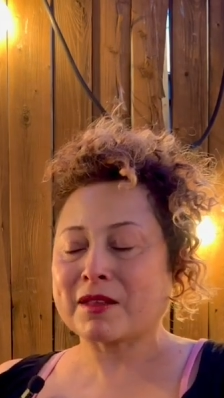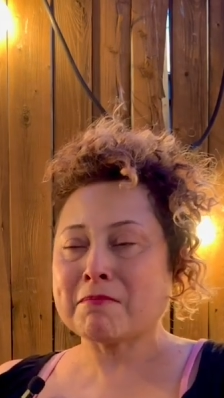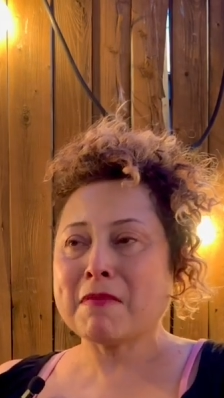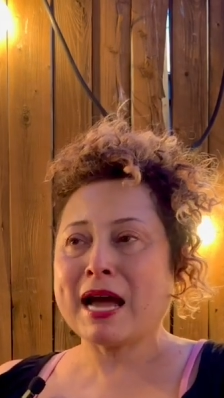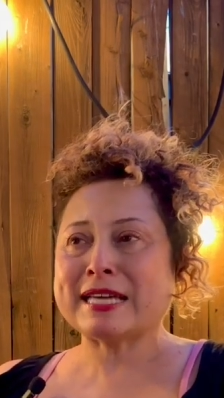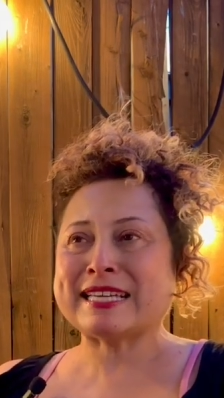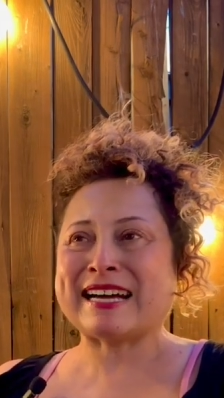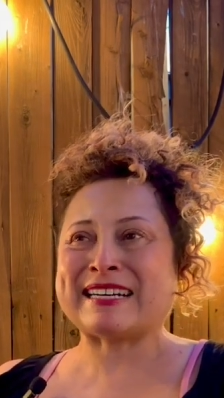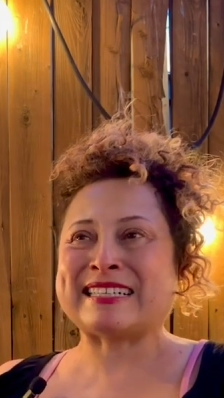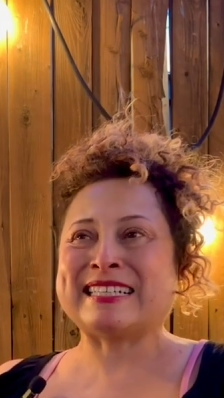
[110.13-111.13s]

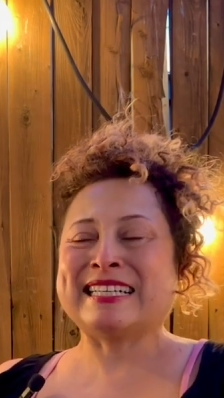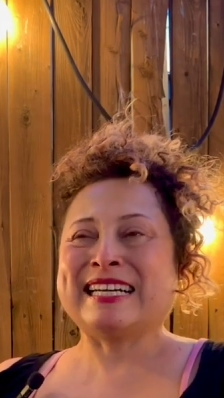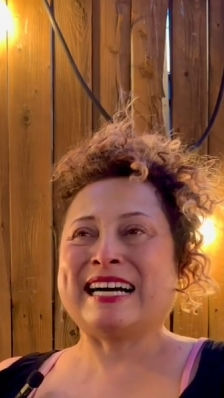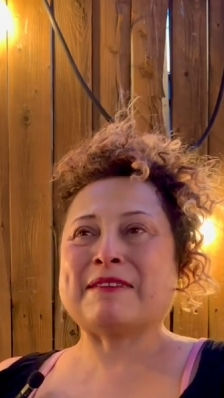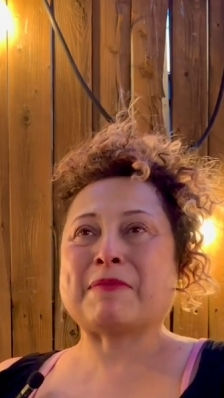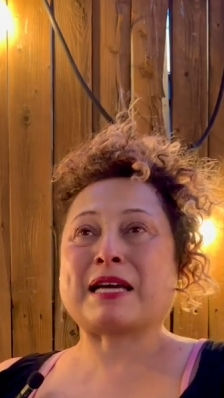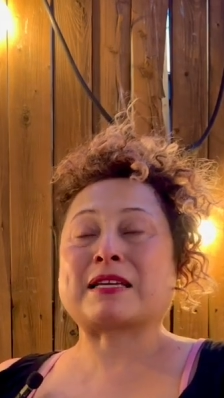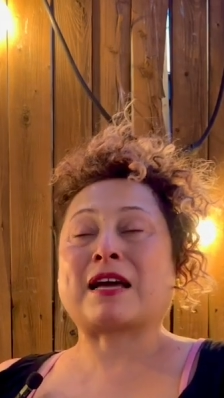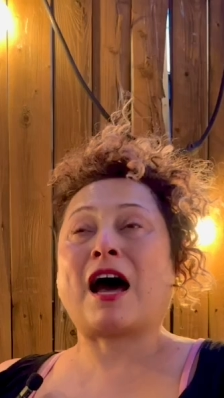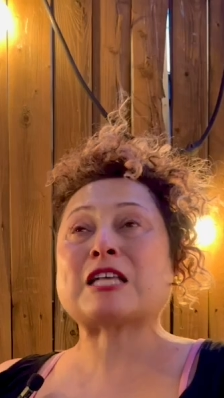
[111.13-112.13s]

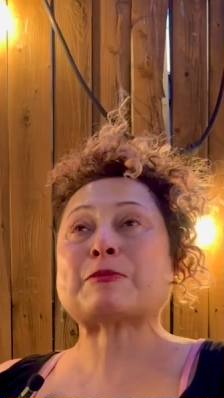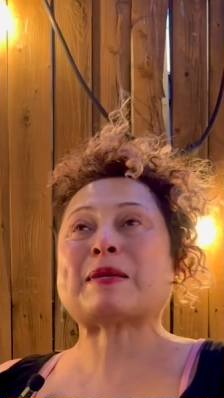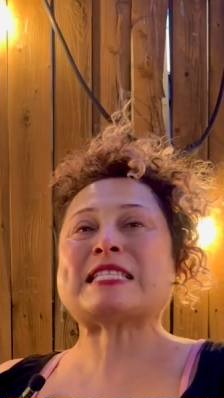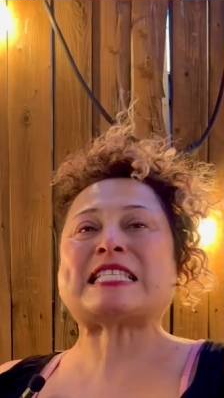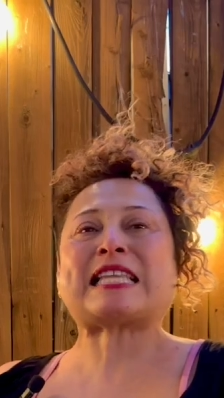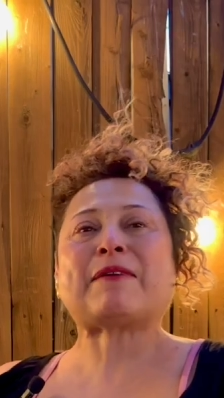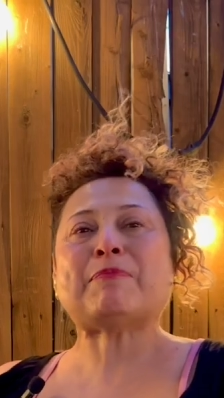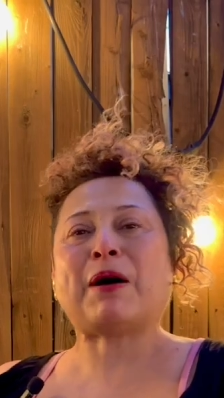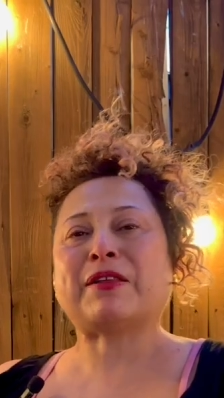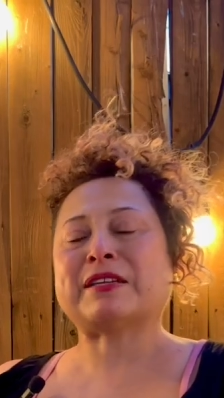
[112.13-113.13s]
my husband's
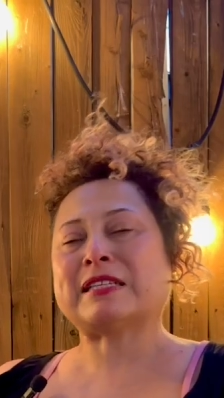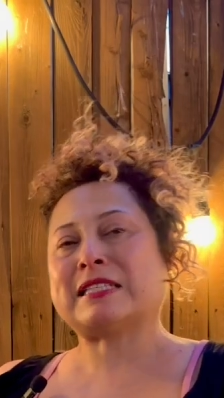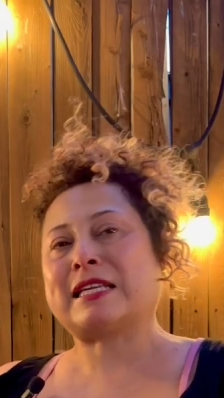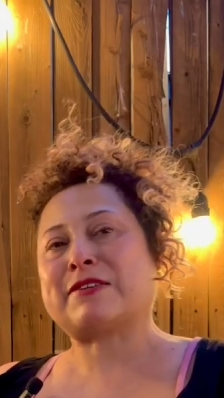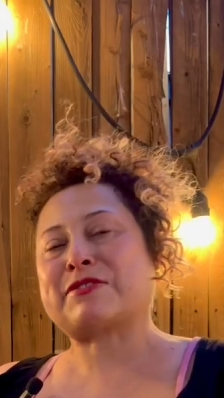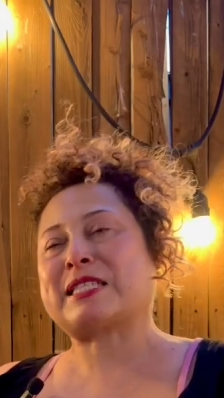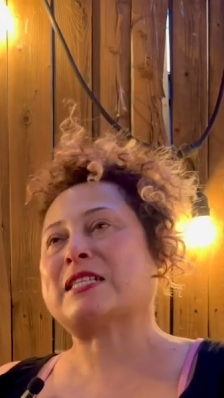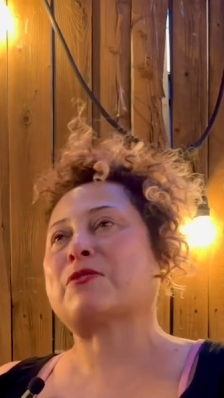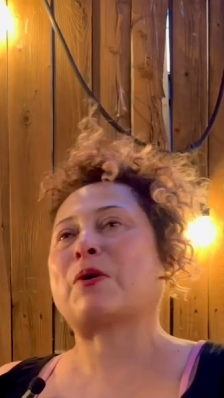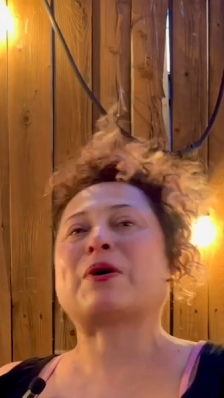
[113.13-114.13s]
stepmother lives
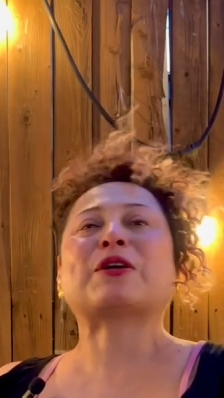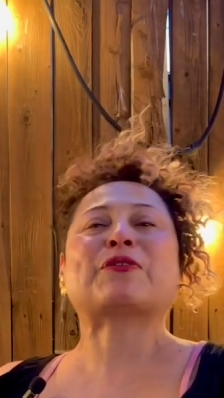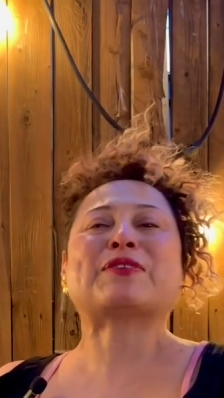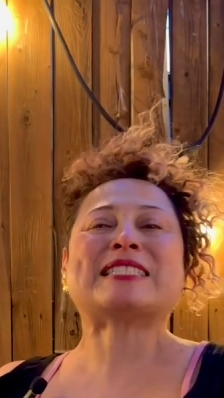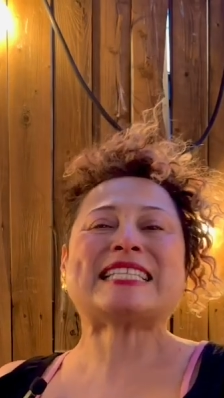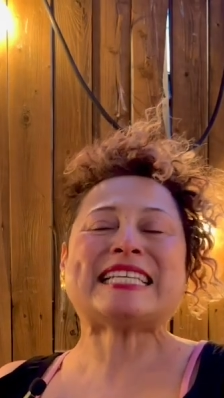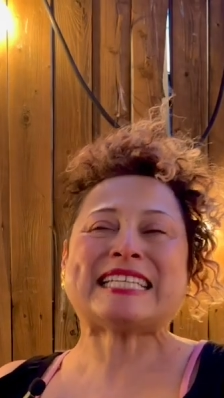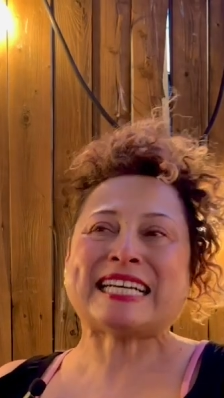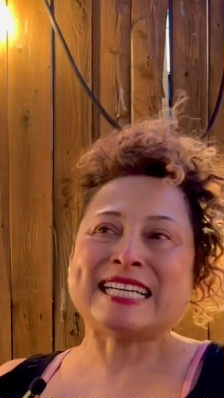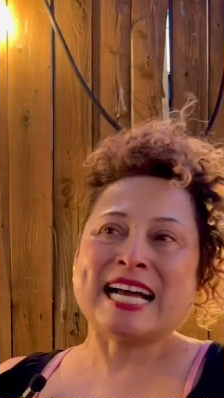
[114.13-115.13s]
in Roanoke,
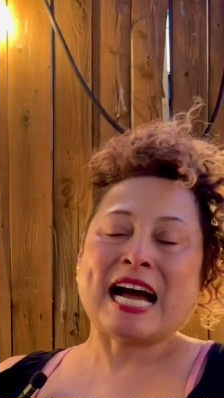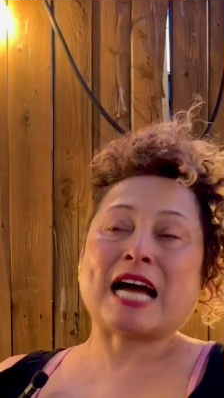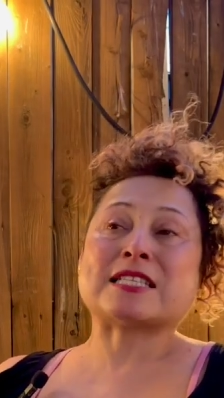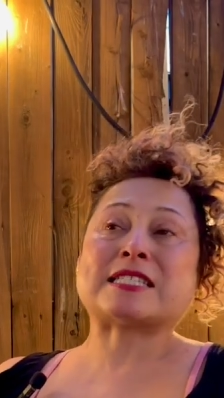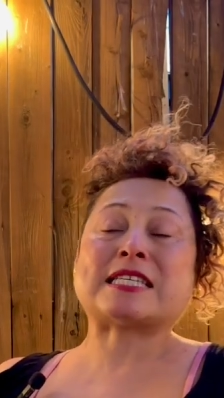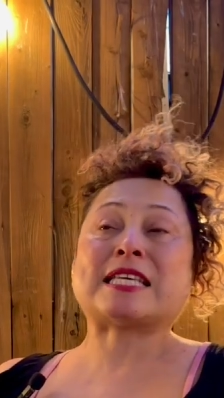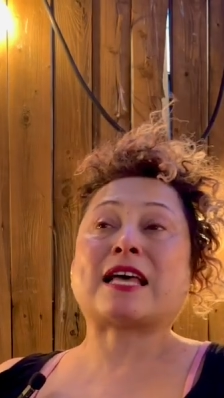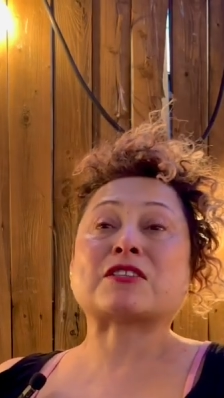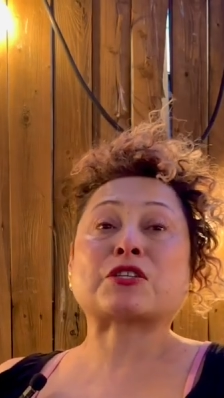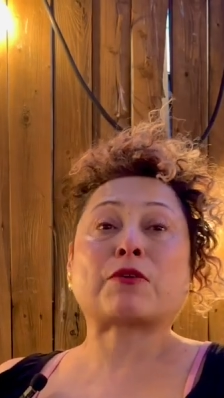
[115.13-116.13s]
Virginia, and she
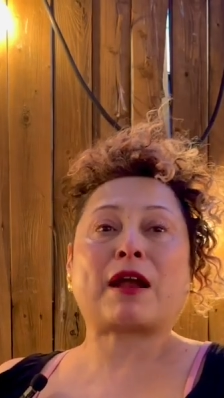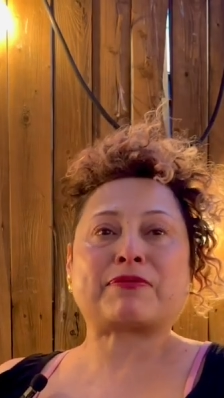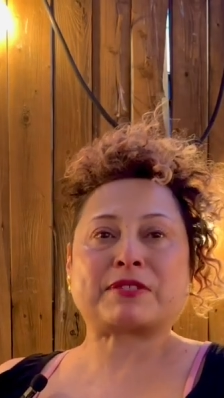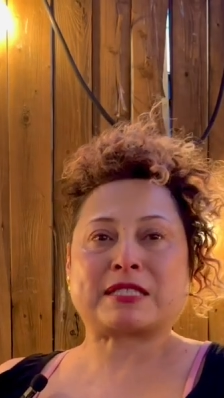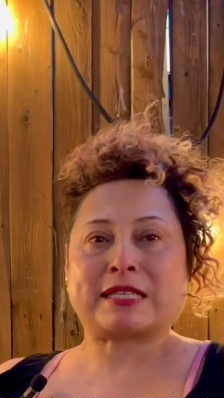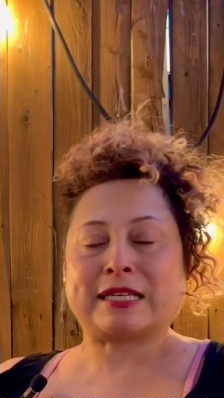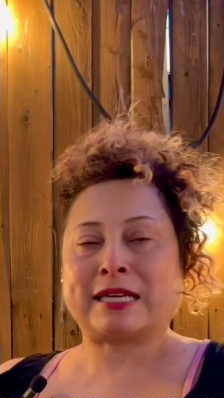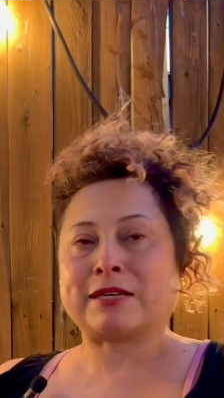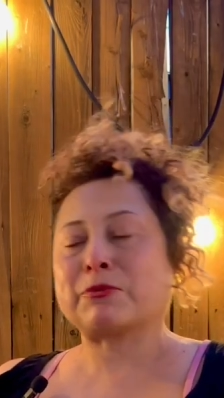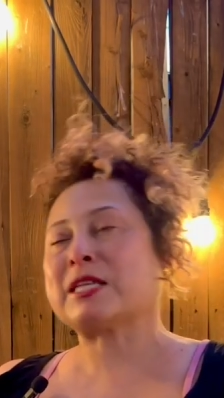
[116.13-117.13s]
does crafts.
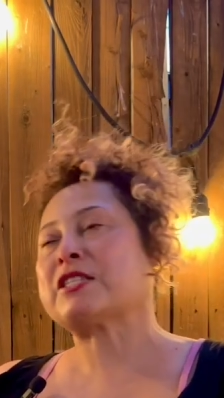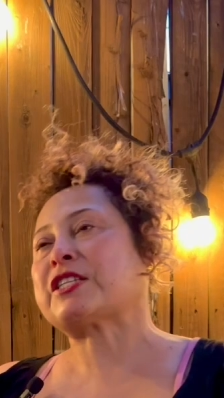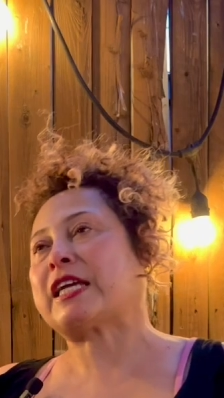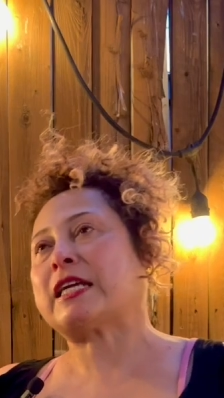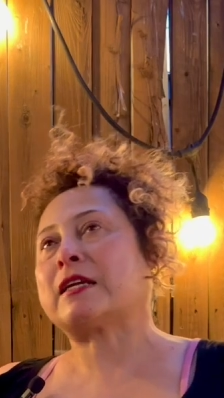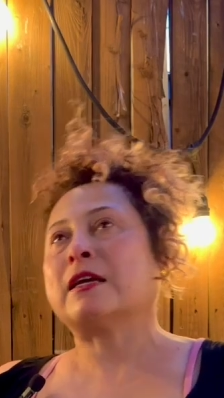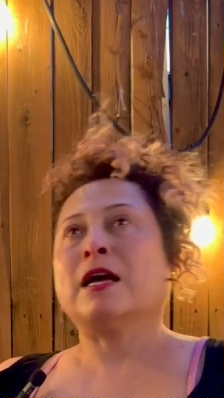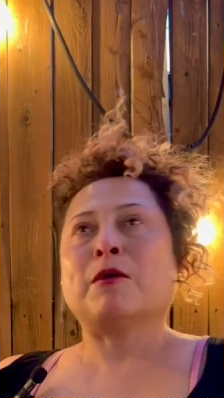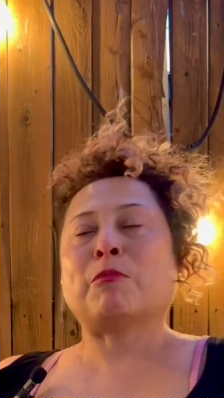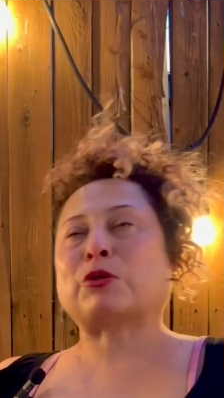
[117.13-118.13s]
And we shared
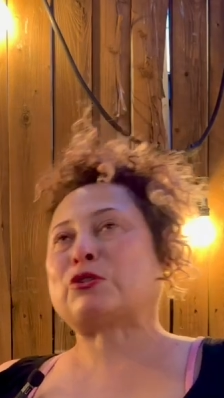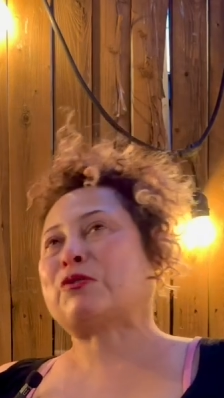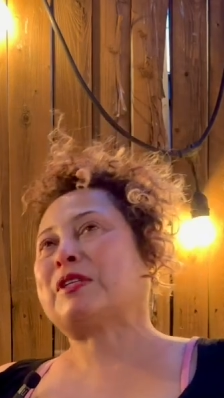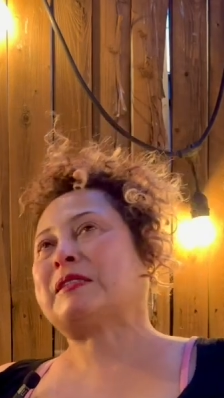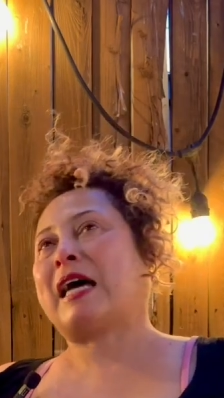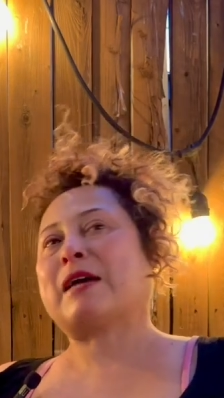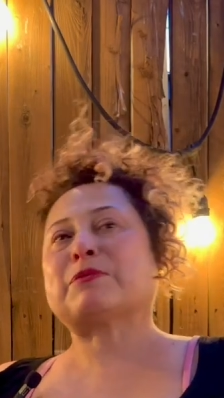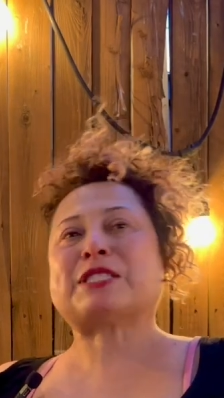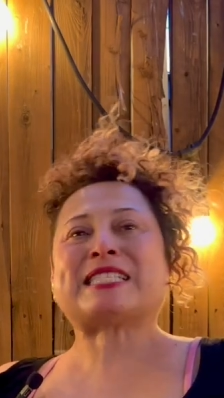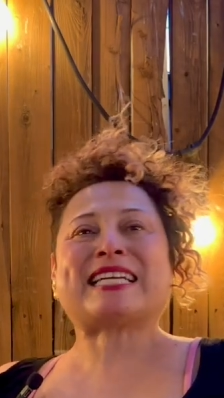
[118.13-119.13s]
most of the time.
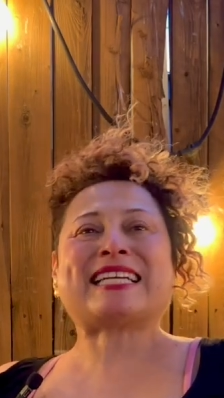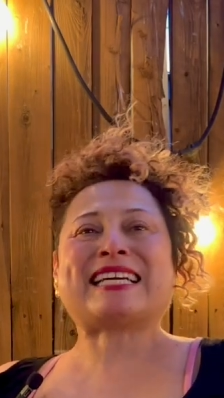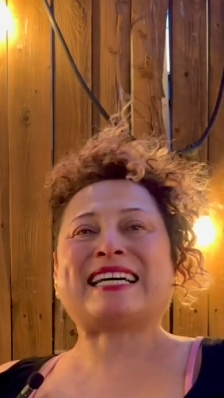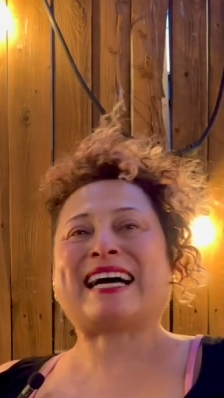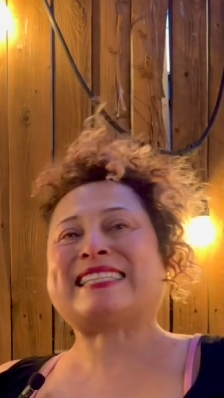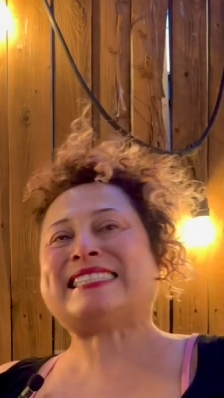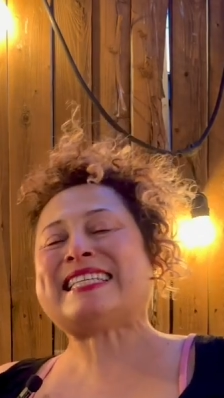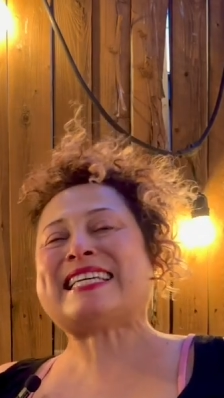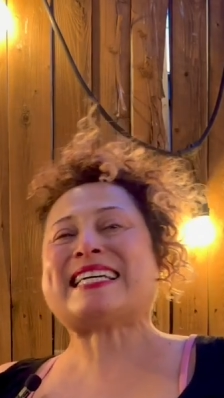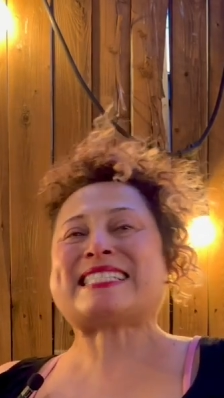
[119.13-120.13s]
We shared
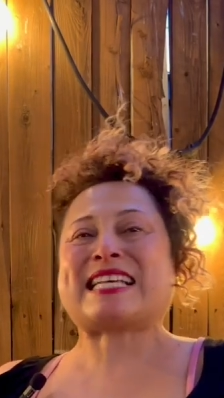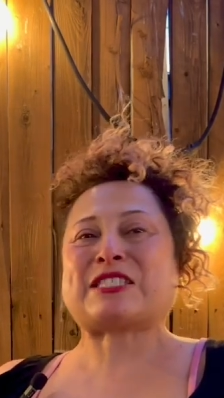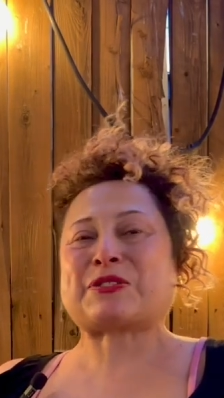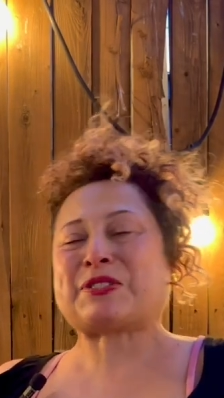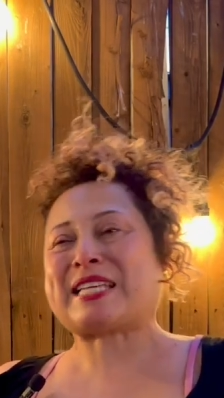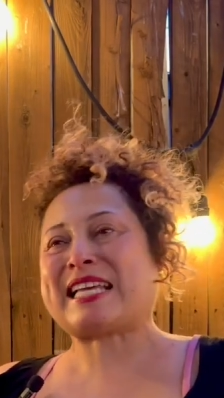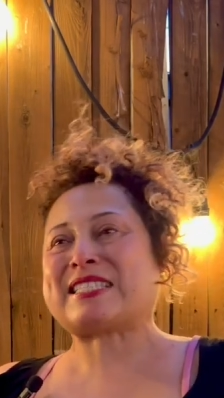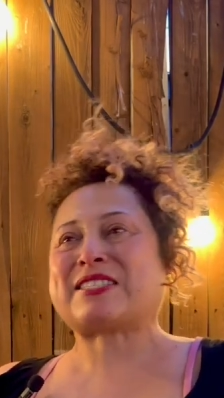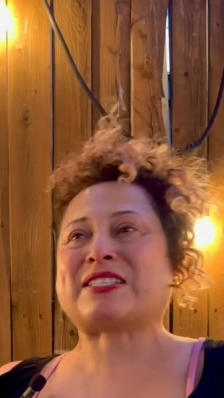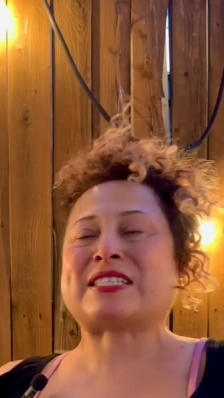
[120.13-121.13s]
ideas and
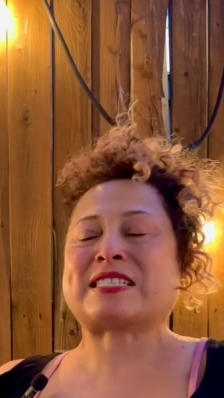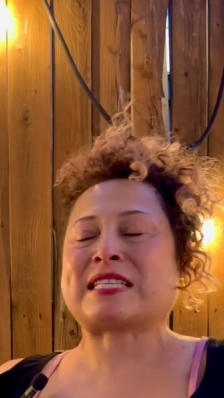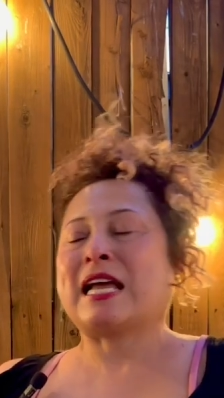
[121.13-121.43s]
suggestions.